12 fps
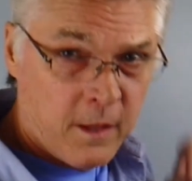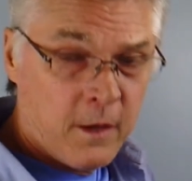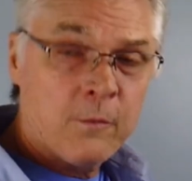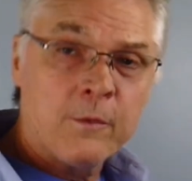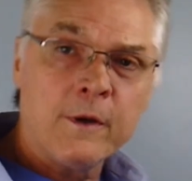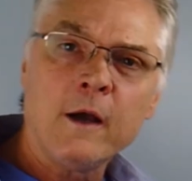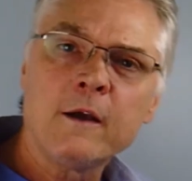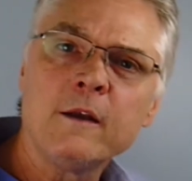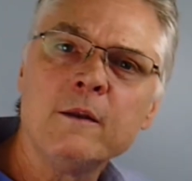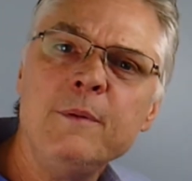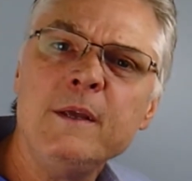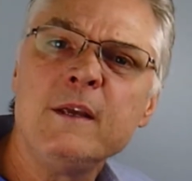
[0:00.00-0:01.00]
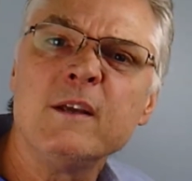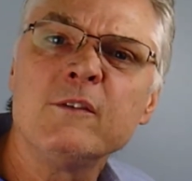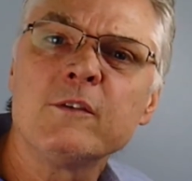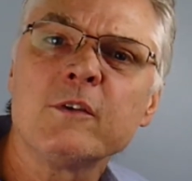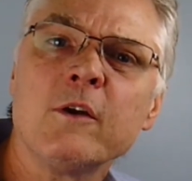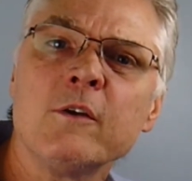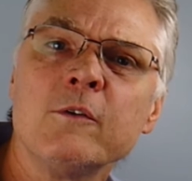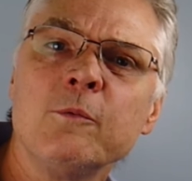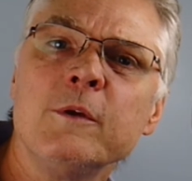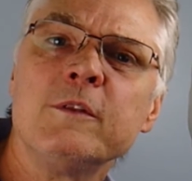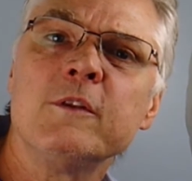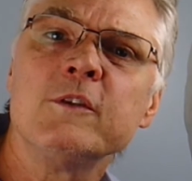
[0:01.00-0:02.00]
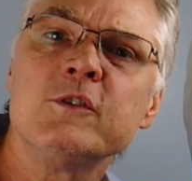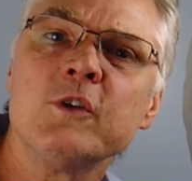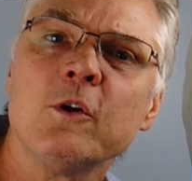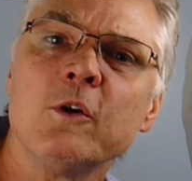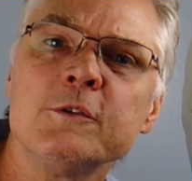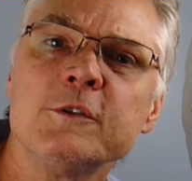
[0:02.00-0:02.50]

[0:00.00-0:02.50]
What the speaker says: We're not going to be concerned with the shoulder